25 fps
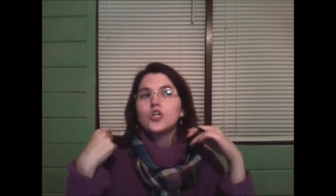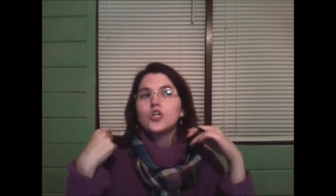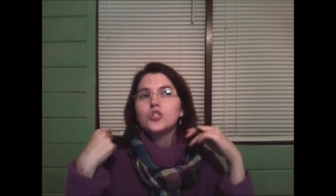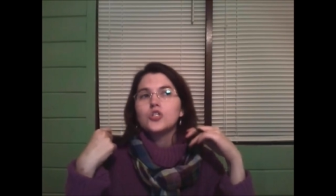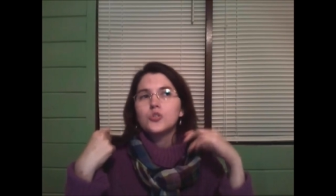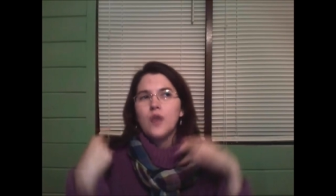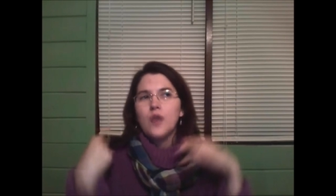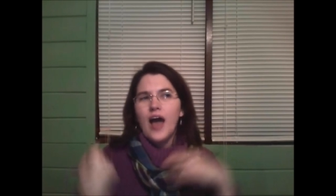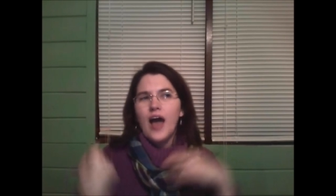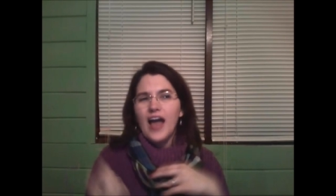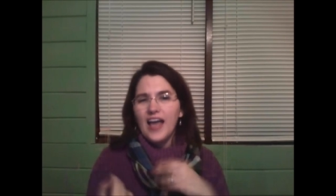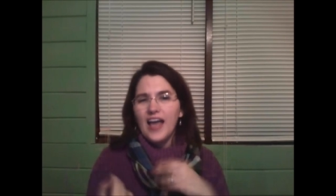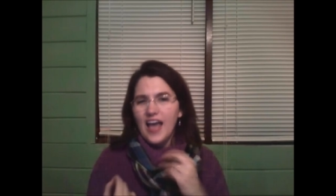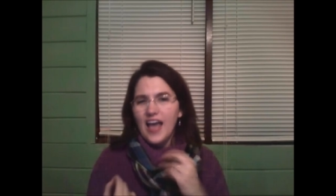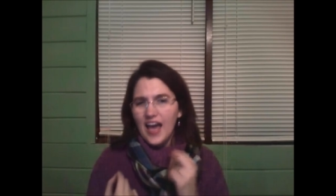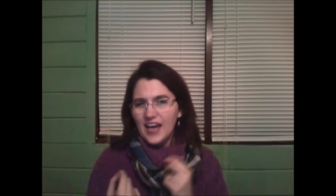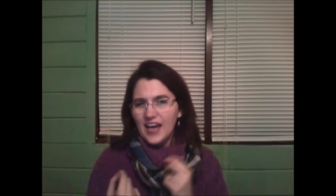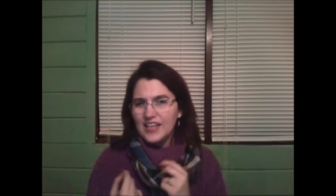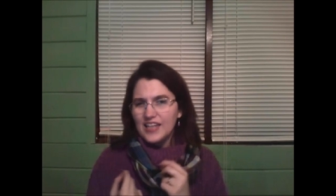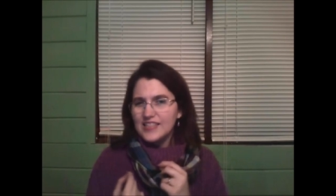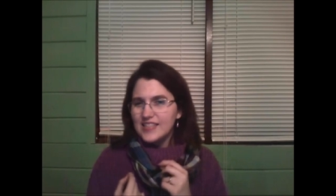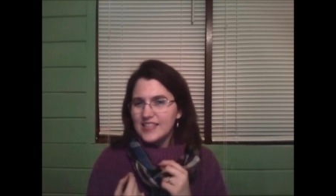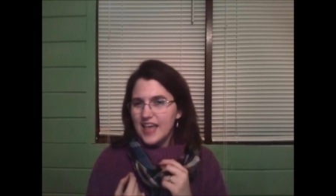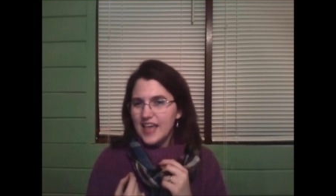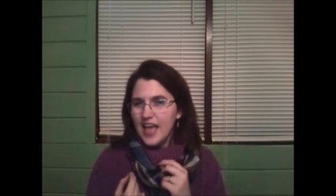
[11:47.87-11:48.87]
So I kind
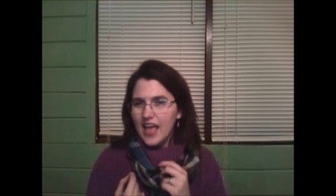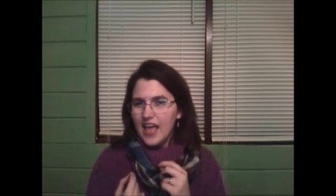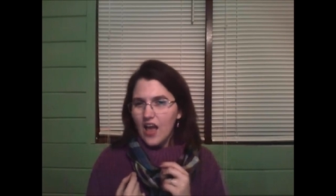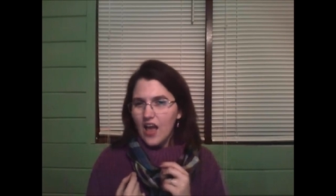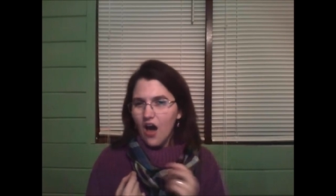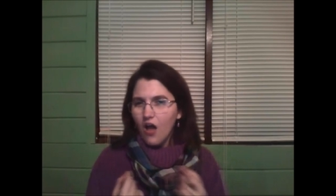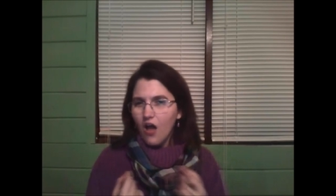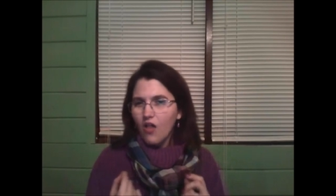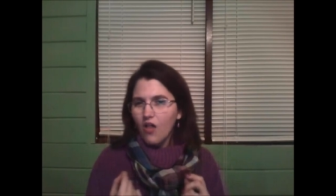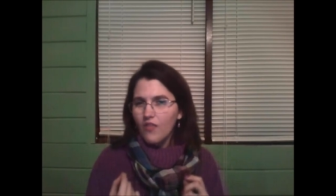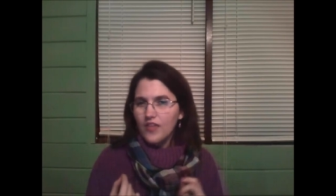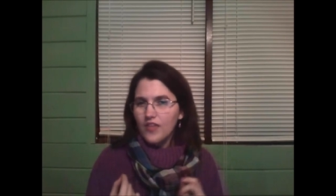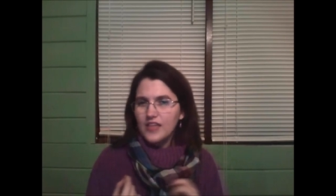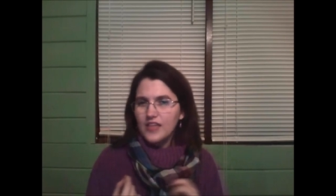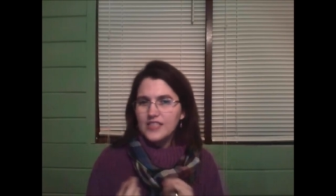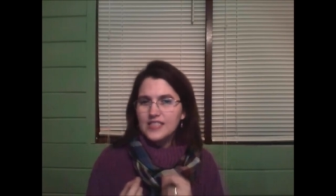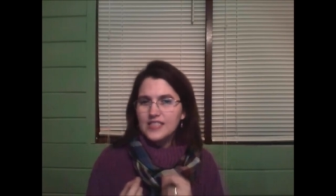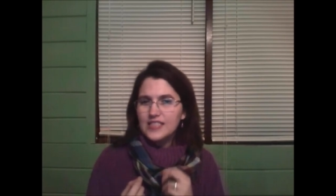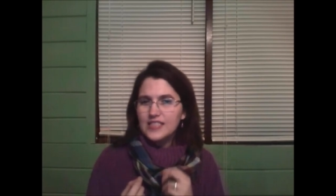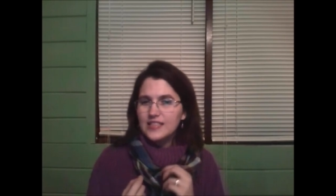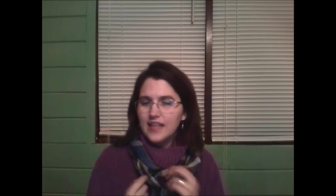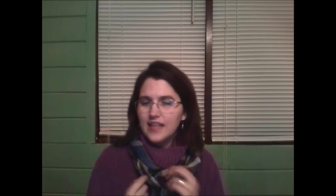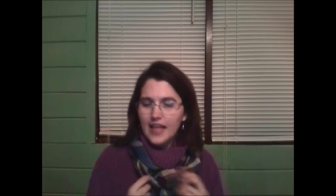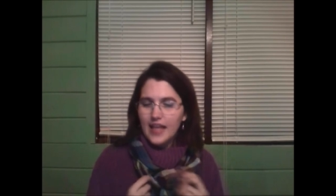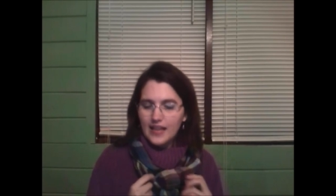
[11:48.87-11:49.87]
of say all of these
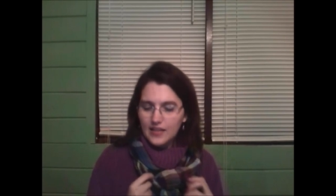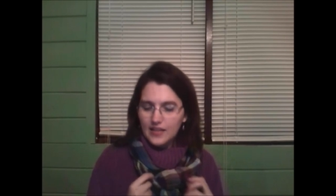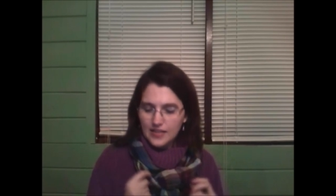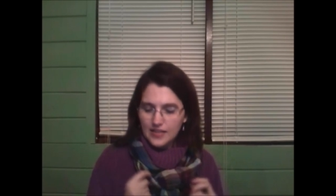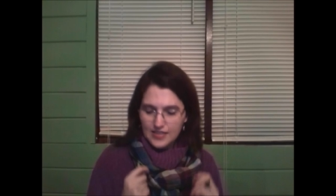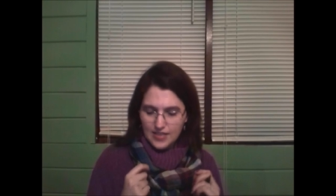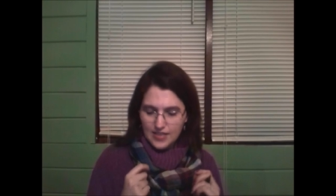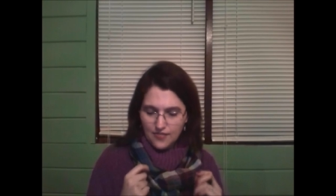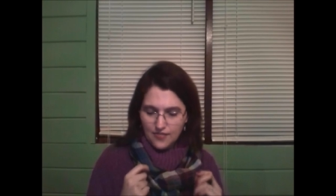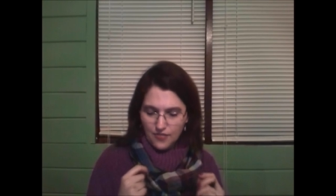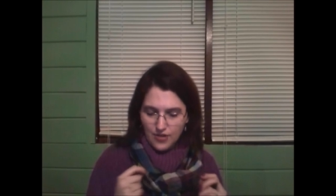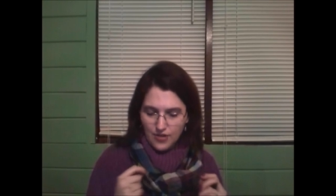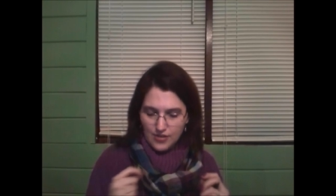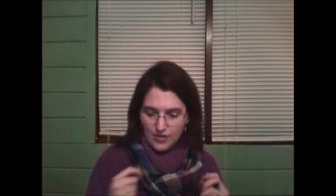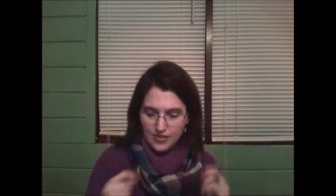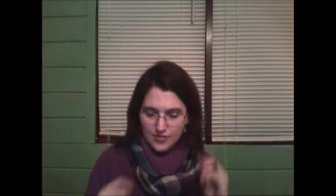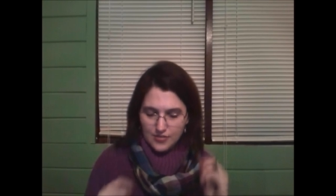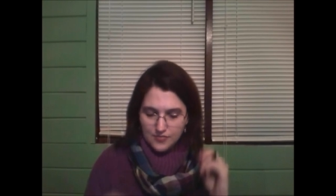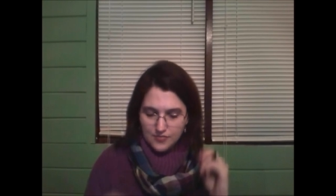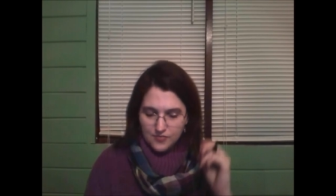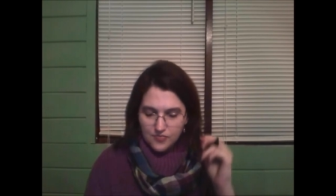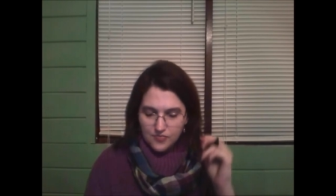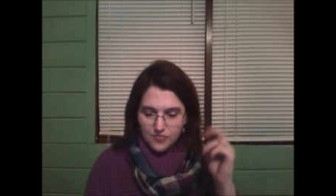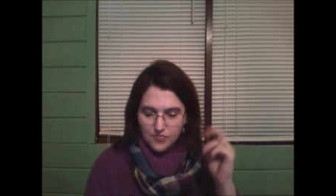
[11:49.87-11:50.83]
slightly different.